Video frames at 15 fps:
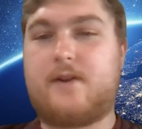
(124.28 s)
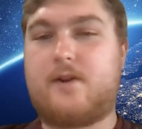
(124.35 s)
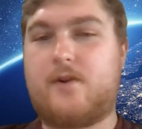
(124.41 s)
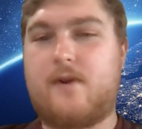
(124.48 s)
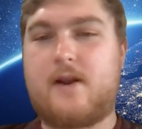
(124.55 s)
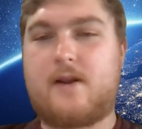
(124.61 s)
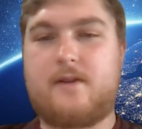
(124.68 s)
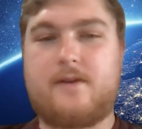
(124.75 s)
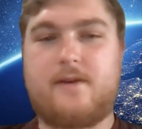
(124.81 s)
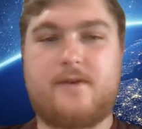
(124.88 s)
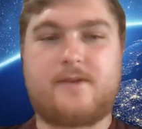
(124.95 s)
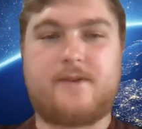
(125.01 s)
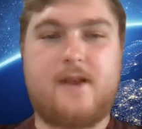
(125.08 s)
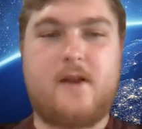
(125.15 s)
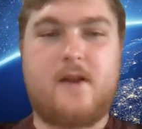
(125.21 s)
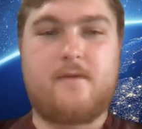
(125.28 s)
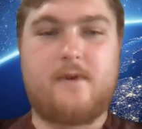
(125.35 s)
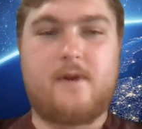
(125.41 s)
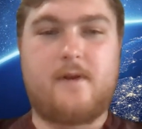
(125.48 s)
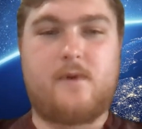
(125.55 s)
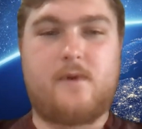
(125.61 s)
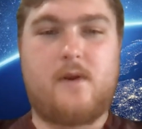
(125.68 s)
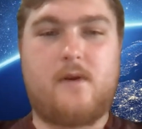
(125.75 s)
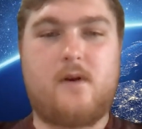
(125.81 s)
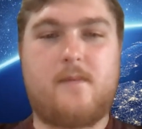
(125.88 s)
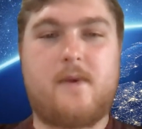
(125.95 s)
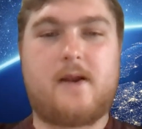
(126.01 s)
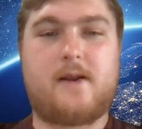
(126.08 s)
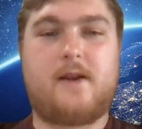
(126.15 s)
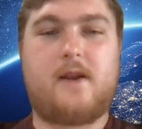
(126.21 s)
incorrectly yourself if you hear
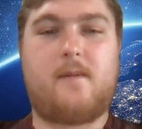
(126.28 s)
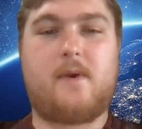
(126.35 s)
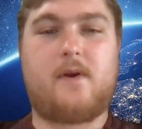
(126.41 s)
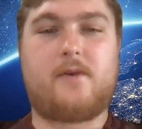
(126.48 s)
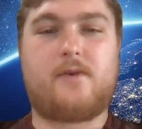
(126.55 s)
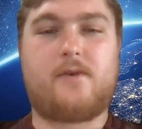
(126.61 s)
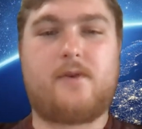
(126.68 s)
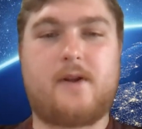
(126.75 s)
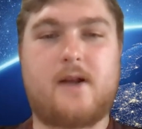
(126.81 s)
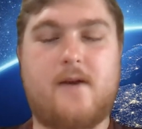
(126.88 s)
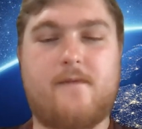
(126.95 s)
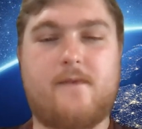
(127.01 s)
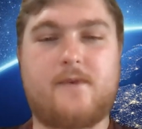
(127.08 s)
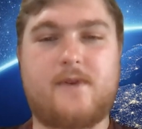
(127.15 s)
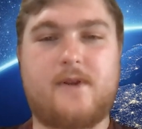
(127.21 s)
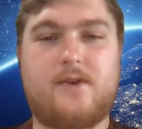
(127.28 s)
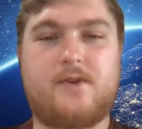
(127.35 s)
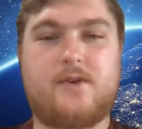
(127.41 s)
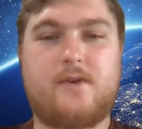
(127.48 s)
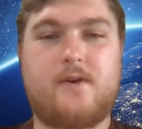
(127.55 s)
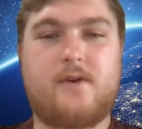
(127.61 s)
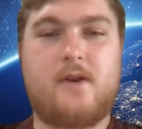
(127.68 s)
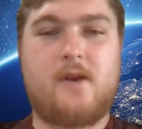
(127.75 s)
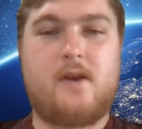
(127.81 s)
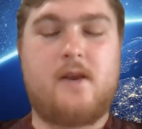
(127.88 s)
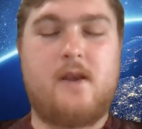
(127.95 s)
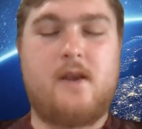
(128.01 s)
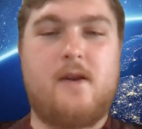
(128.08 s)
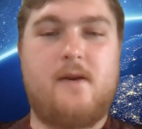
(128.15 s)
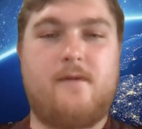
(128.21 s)
about an email during a conversation.
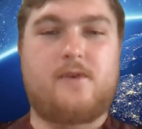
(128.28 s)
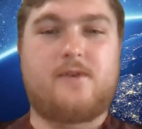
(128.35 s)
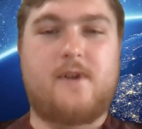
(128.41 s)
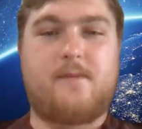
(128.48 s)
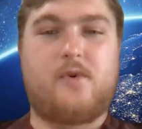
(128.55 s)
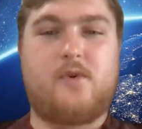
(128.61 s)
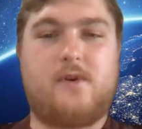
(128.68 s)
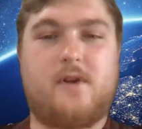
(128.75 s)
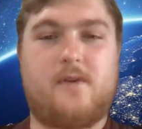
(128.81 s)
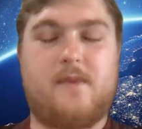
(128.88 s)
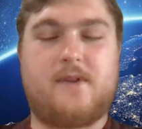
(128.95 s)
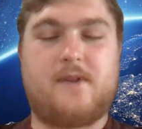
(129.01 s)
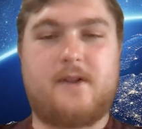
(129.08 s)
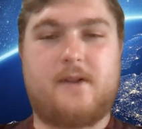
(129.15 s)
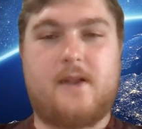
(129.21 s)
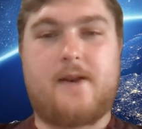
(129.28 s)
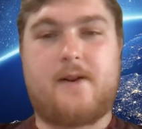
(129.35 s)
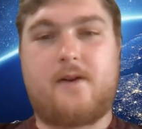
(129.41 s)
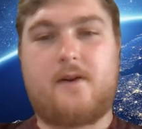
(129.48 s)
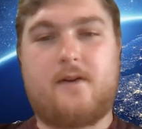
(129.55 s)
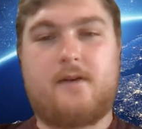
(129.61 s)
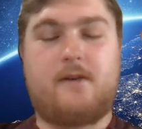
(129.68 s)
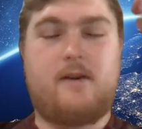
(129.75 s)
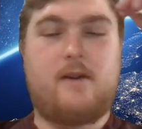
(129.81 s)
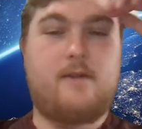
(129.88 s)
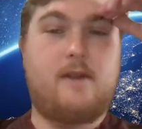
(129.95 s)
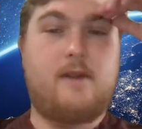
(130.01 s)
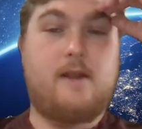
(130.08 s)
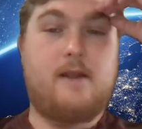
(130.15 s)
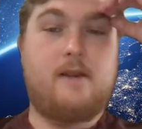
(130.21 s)
For example, you could miss a letter near
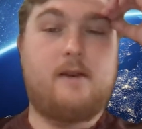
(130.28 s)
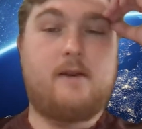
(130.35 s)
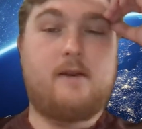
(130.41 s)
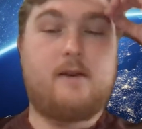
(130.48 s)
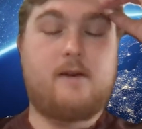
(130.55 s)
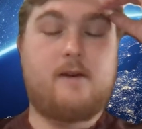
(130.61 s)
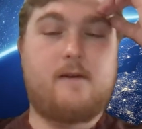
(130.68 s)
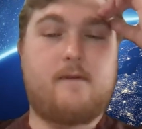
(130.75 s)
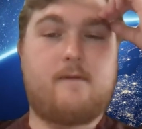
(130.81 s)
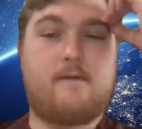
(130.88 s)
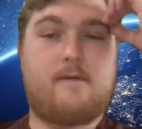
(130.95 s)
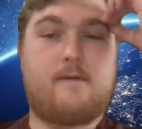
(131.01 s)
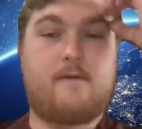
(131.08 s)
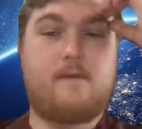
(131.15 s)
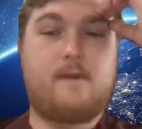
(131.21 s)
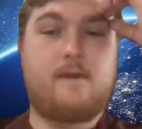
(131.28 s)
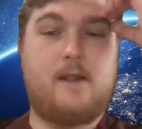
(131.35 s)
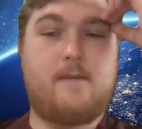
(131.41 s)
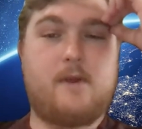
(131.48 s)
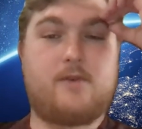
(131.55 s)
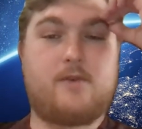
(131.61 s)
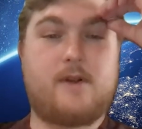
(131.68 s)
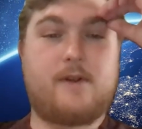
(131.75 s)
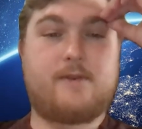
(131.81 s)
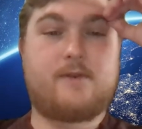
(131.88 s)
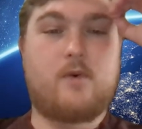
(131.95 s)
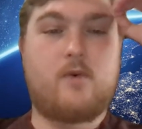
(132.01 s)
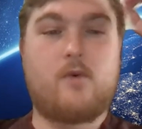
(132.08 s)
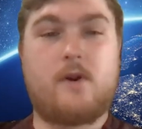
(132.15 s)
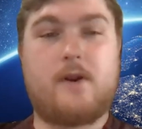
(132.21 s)
the end of the email address,
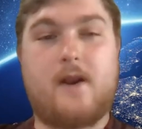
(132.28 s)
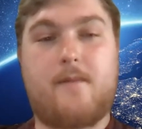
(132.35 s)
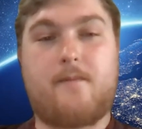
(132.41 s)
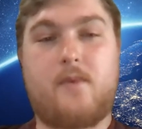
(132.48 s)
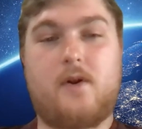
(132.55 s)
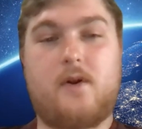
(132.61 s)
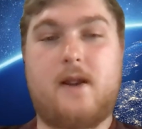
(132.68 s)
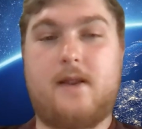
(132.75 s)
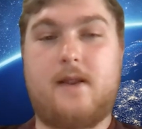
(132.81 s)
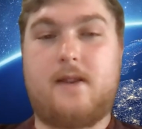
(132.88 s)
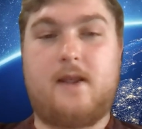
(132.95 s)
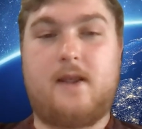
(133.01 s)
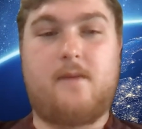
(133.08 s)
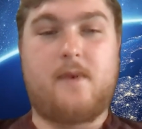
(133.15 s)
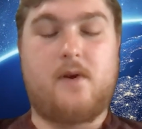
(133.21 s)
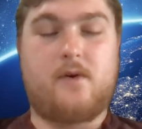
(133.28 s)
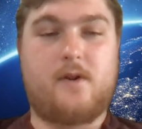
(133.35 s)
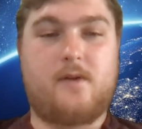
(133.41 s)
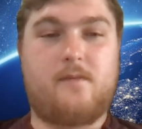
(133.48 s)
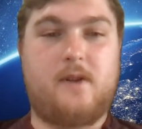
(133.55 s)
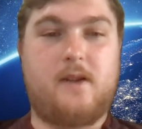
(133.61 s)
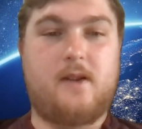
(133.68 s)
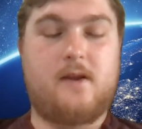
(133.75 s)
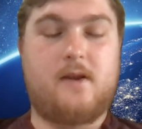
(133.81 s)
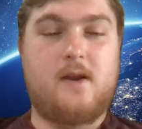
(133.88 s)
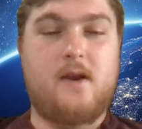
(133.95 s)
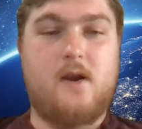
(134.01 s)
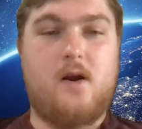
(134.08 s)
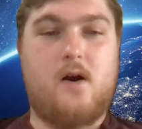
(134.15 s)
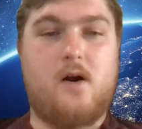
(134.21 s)
or a number in the email could be
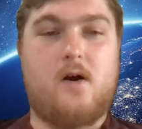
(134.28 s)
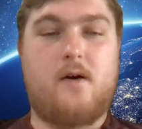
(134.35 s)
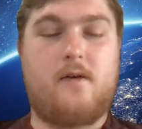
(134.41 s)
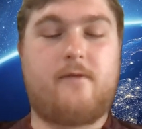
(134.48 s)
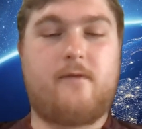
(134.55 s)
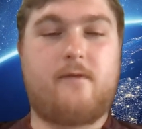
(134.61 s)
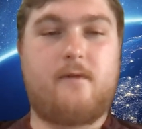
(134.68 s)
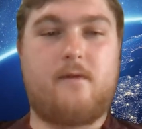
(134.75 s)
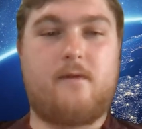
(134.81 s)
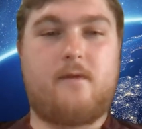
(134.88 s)
off.